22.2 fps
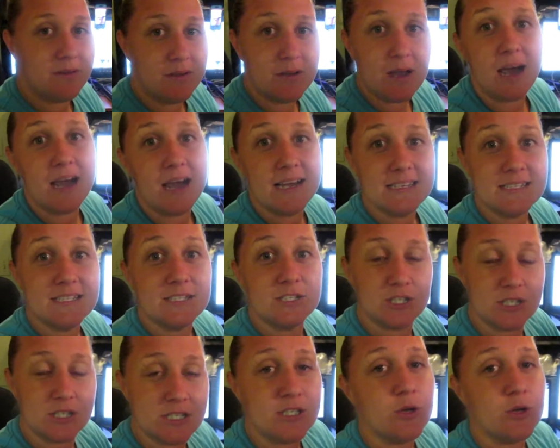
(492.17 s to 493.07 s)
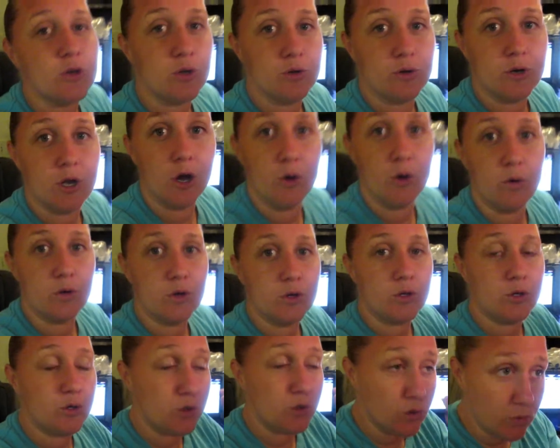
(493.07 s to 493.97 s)
Guys, just so you know,
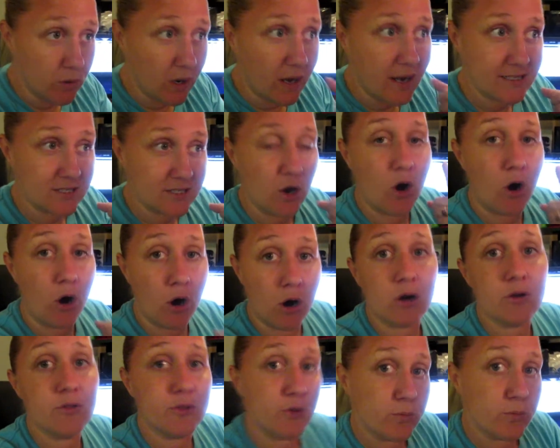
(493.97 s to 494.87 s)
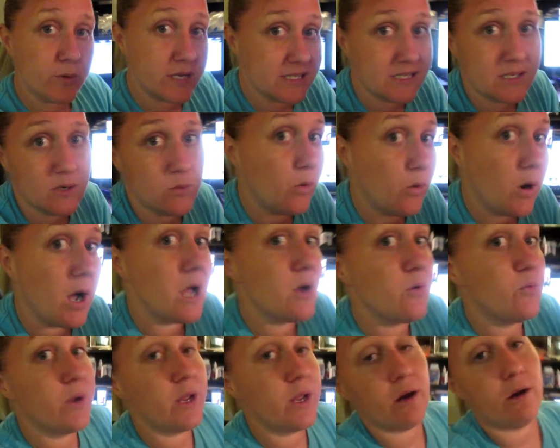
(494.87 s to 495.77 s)
you guys are the reason
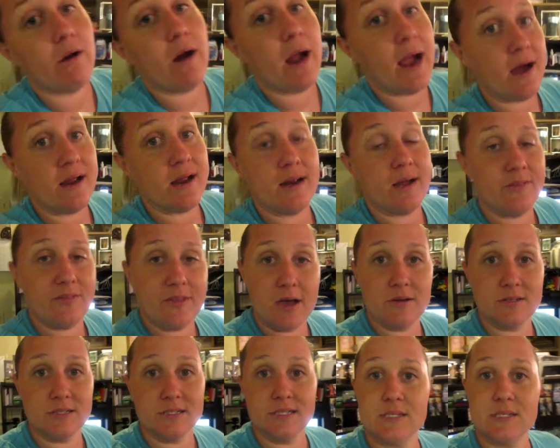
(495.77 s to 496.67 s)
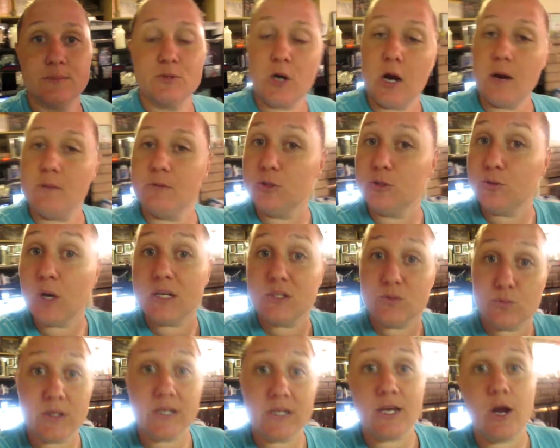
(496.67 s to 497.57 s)
why we are at a thousand subscribers. You
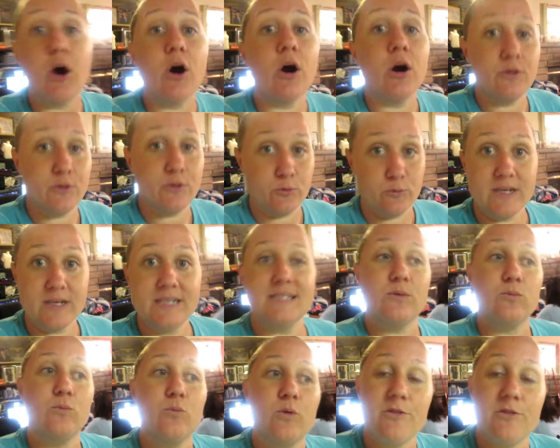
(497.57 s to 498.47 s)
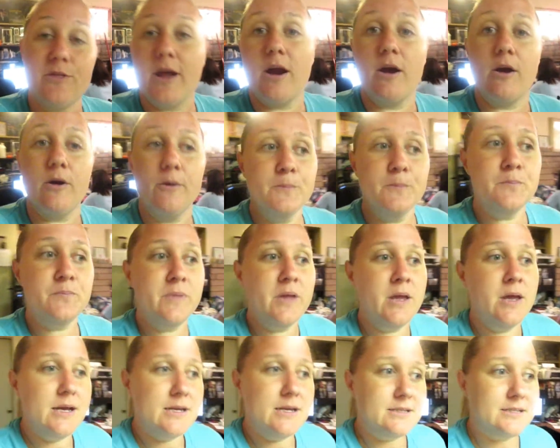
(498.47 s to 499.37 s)
guys really are the reason Stalkers. we're there.
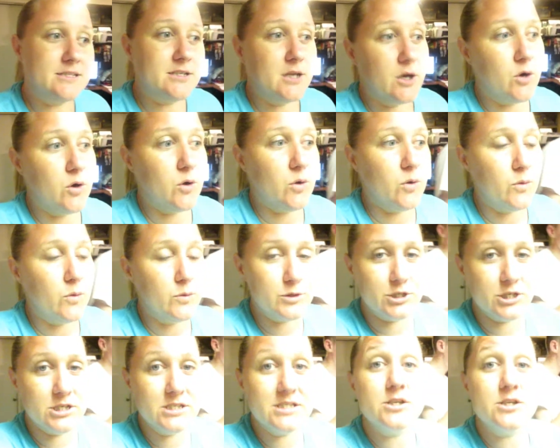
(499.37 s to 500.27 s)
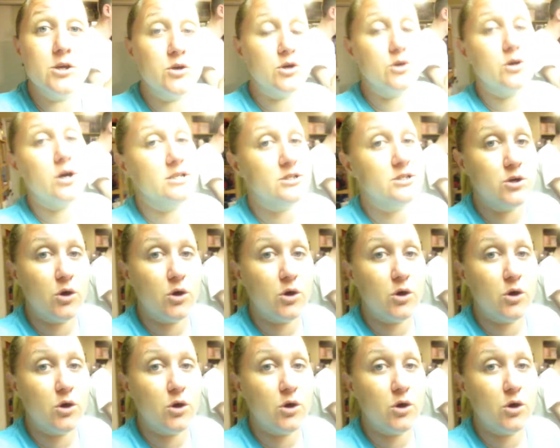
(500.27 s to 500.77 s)
So Stalkers. just so you guys